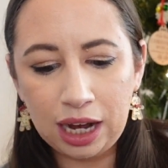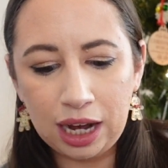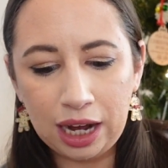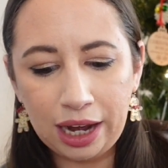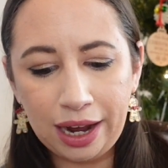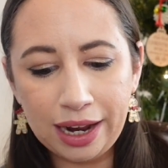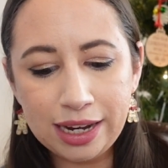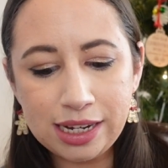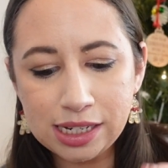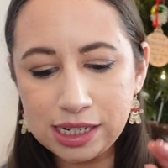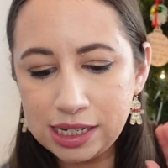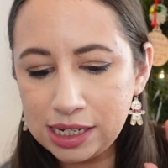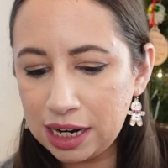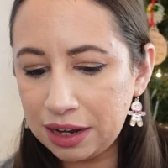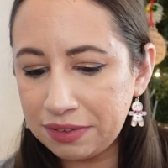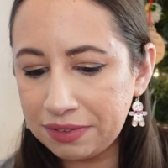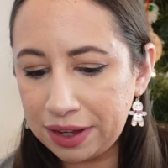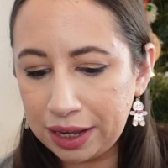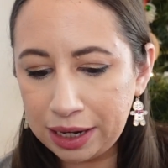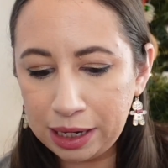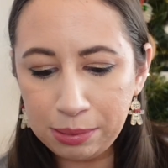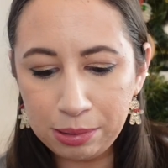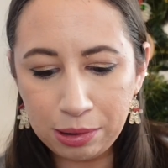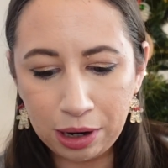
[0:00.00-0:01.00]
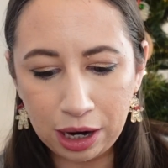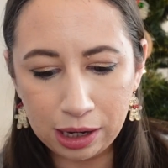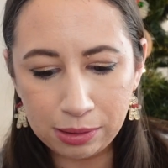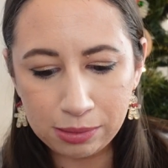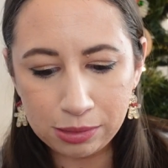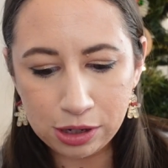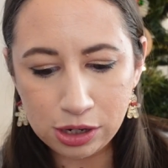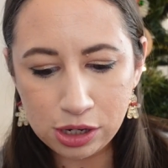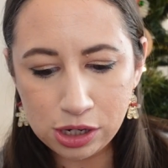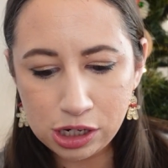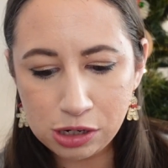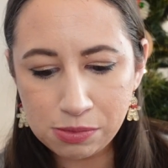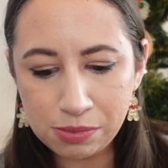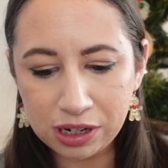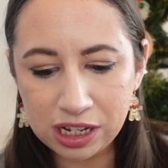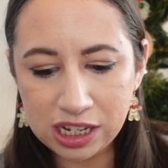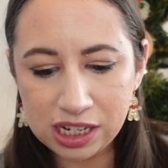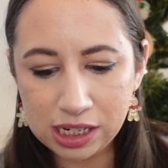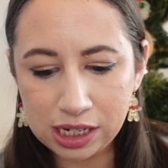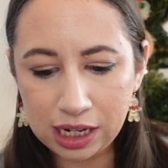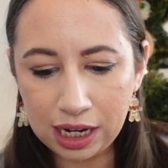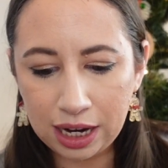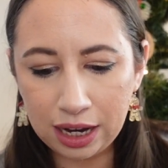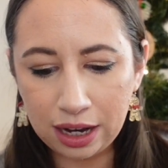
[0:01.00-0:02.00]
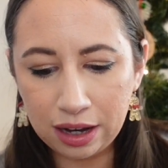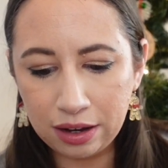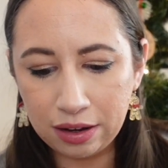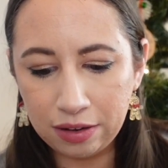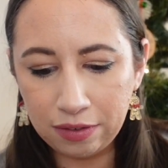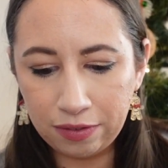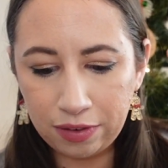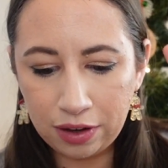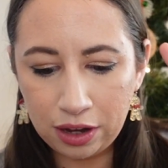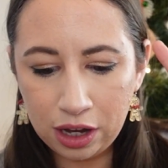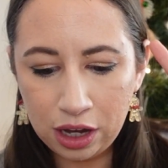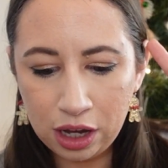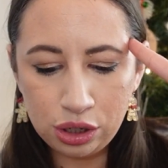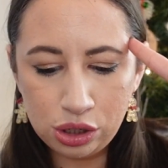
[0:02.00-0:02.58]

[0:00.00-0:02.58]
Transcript: I didn't have any primers, but I did have